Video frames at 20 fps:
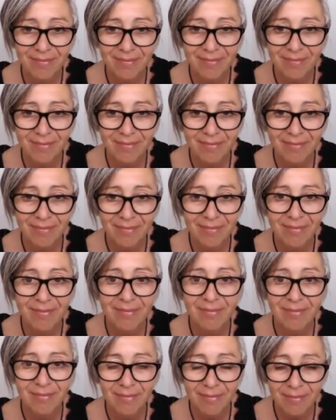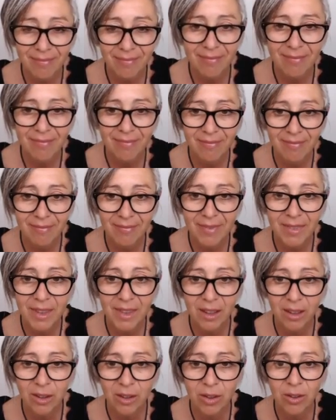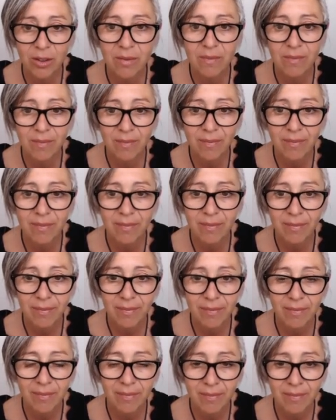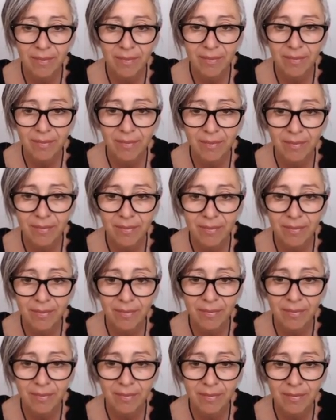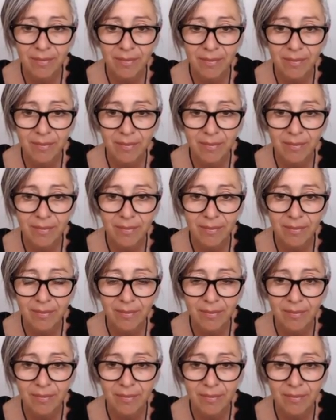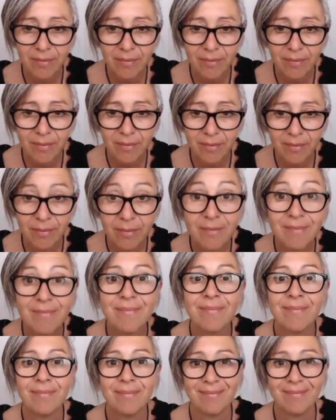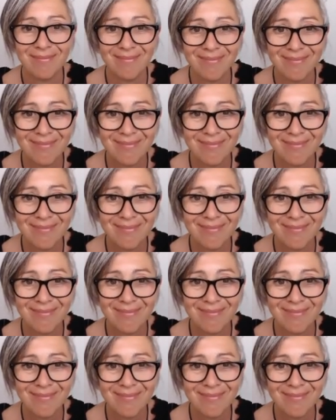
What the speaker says: The person shown says nothing.